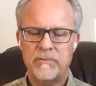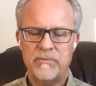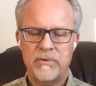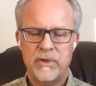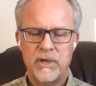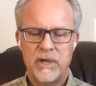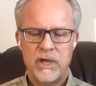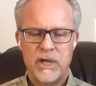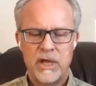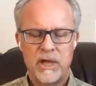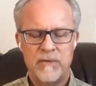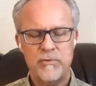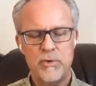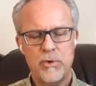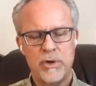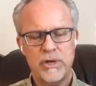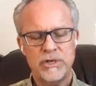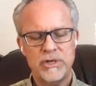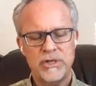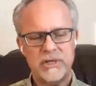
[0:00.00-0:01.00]
But
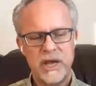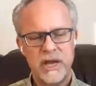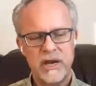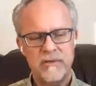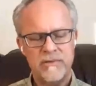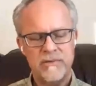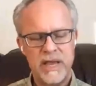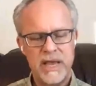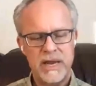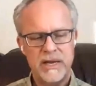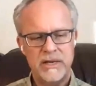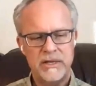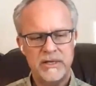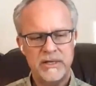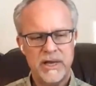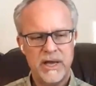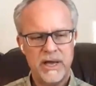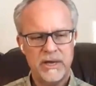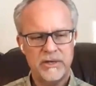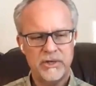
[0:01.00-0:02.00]
if you can just kind of get
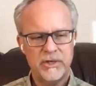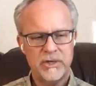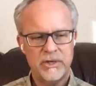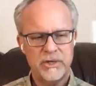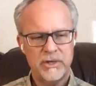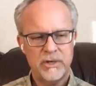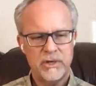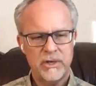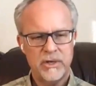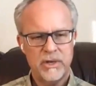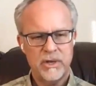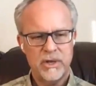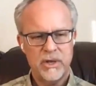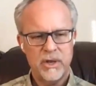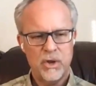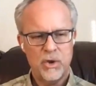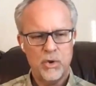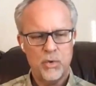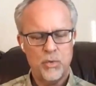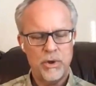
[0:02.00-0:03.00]
in touch
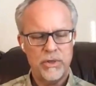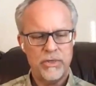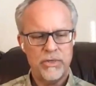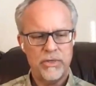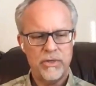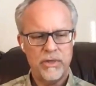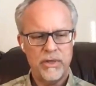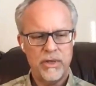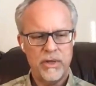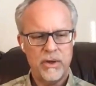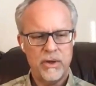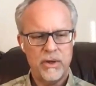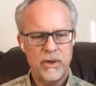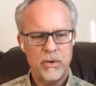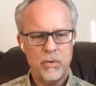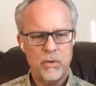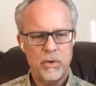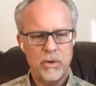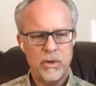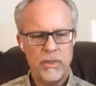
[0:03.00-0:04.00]
with
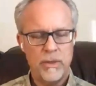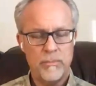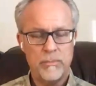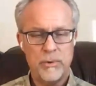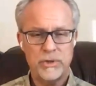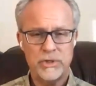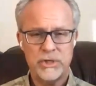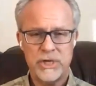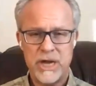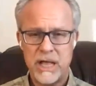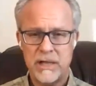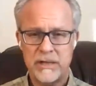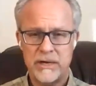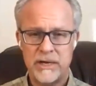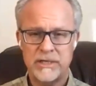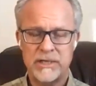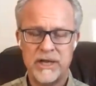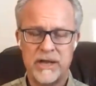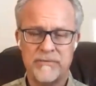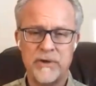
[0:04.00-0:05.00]
the
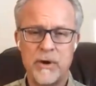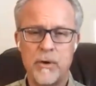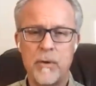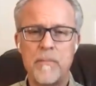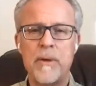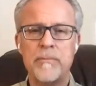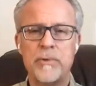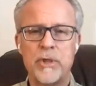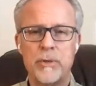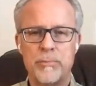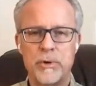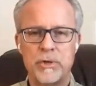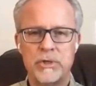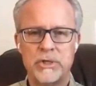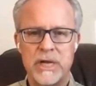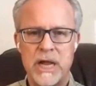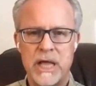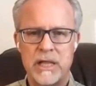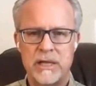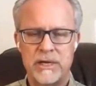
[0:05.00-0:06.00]
personality self. Now, remember, the
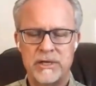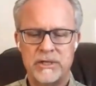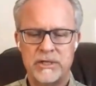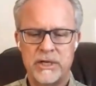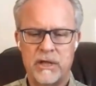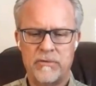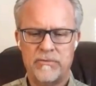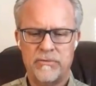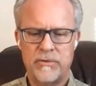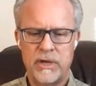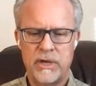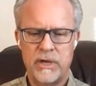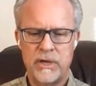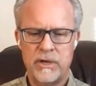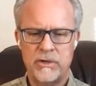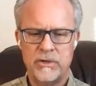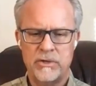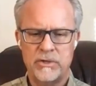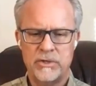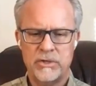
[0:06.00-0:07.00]
personality self
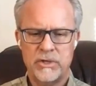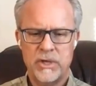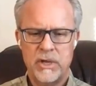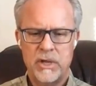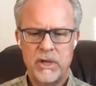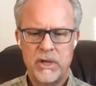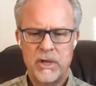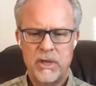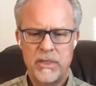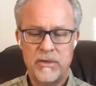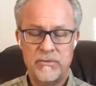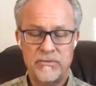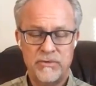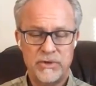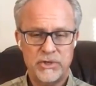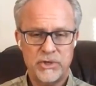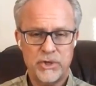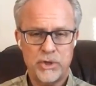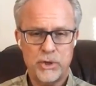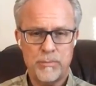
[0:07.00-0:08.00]
is the
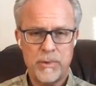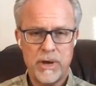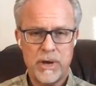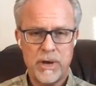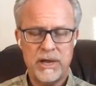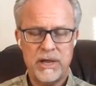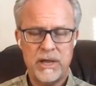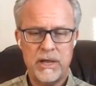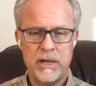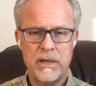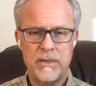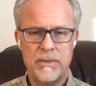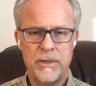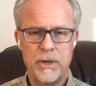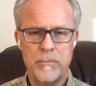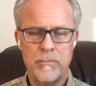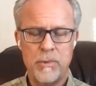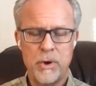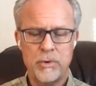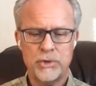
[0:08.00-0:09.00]
physical body,
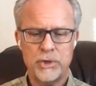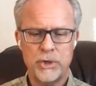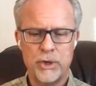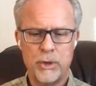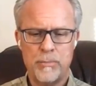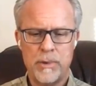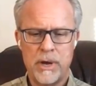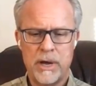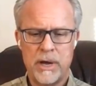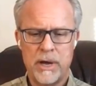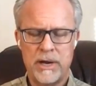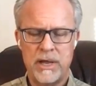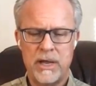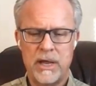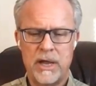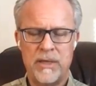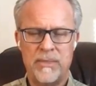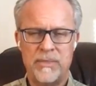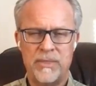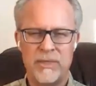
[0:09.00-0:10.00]
the emotional
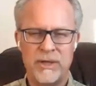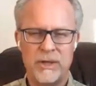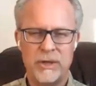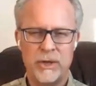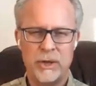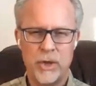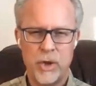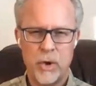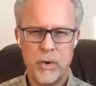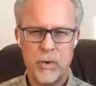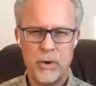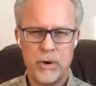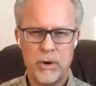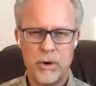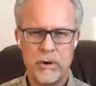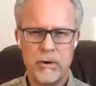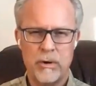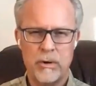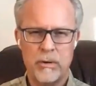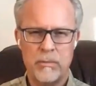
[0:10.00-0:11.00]
body, and the
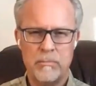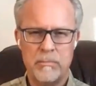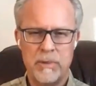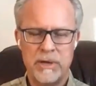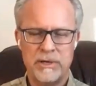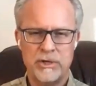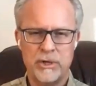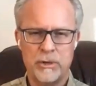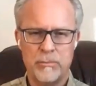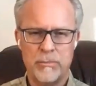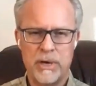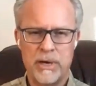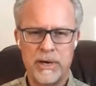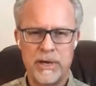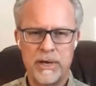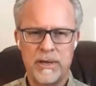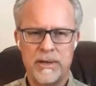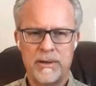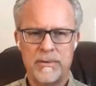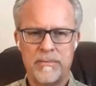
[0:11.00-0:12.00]
lower mental
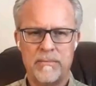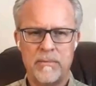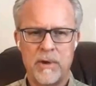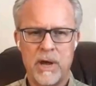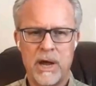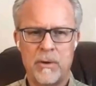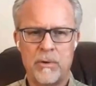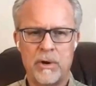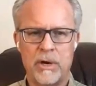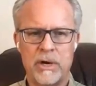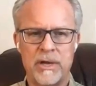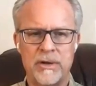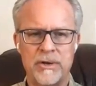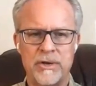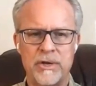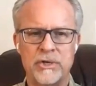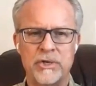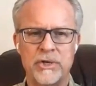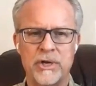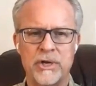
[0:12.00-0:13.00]
body, our
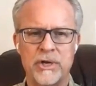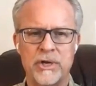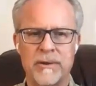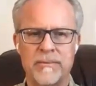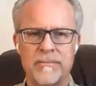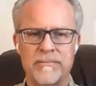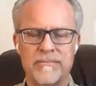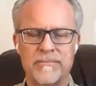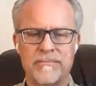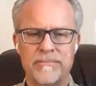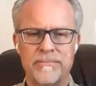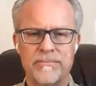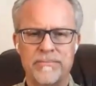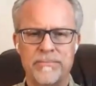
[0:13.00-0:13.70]
conditioning.